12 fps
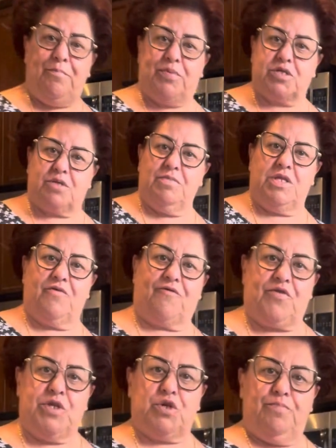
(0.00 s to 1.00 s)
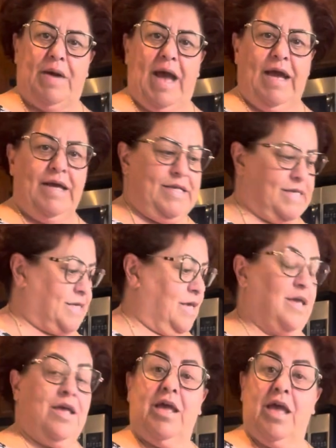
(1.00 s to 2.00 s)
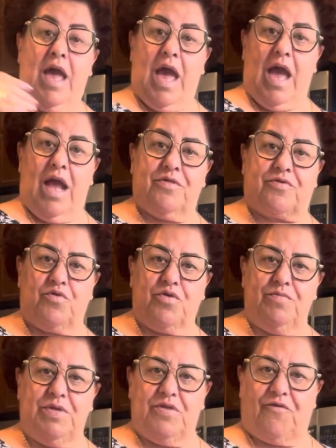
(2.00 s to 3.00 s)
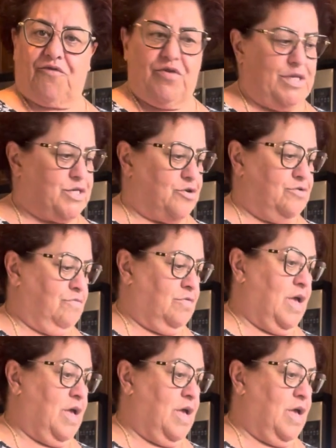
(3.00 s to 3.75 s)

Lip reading: put them in the freezer bags, and throw them in the freezer.